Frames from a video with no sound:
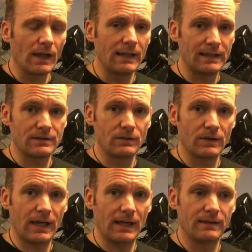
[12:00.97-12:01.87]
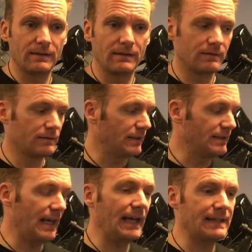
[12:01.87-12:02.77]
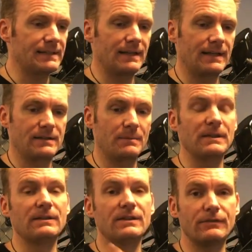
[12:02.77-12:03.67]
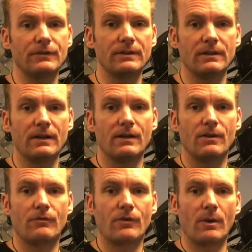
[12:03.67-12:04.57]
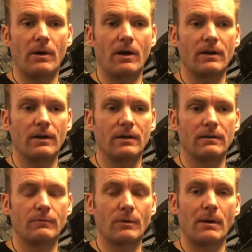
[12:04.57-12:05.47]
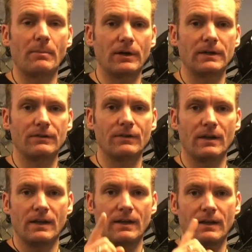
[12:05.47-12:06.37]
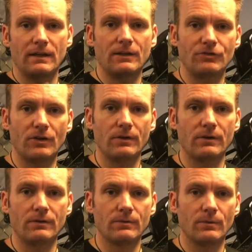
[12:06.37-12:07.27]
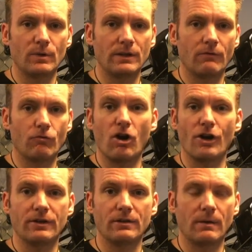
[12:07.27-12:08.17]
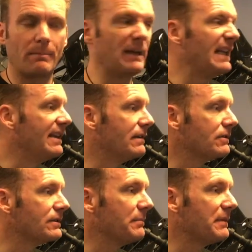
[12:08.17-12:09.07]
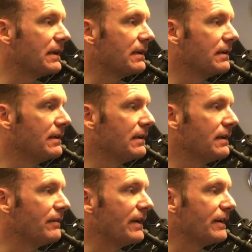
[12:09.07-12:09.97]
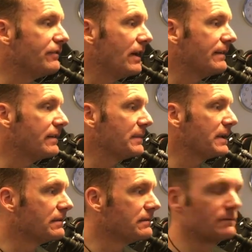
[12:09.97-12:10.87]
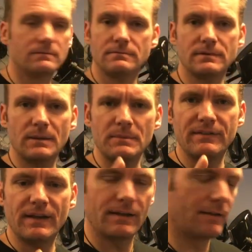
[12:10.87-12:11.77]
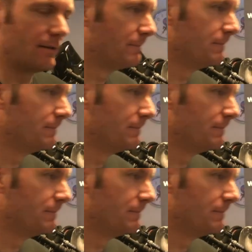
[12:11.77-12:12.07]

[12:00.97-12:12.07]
Let's look at the tanks as something different from our bodies. And I'll show you with a rod, a pin or something, if I can find something. Give me a second.